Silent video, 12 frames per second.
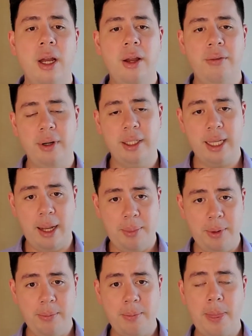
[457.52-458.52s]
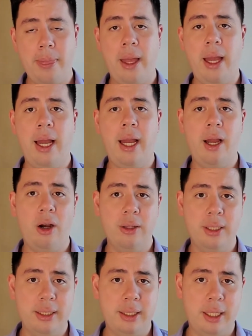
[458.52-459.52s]
for example,
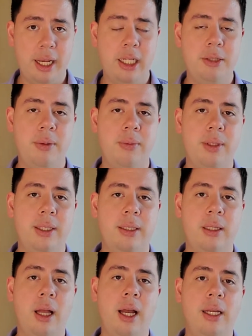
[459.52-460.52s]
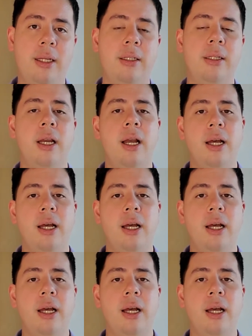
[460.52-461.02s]
on this engagement with this client,